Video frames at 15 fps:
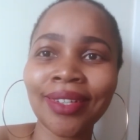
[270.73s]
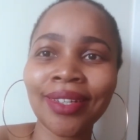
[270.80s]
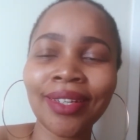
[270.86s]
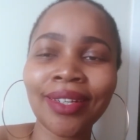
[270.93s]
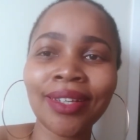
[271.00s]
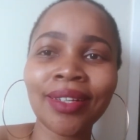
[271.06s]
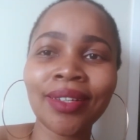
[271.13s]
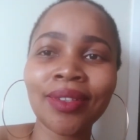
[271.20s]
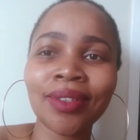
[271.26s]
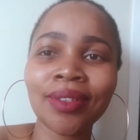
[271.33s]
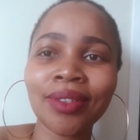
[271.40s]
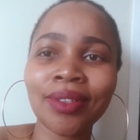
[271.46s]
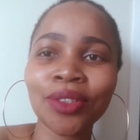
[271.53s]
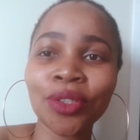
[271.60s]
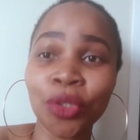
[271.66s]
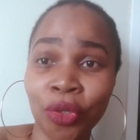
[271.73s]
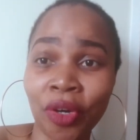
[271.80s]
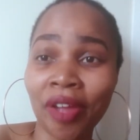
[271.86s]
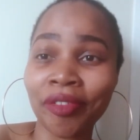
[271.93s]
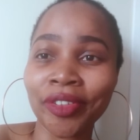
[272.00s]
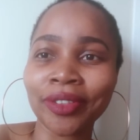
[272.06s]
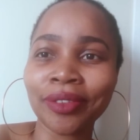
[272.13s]
to
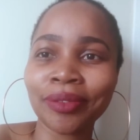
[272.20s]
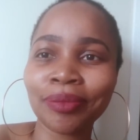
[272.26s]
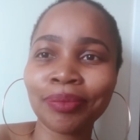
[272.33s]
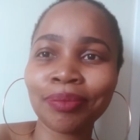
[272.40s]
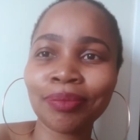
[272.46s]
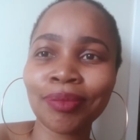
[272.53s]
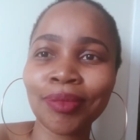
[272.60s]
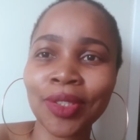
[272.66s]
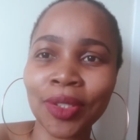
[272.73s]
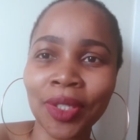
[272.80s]
travel to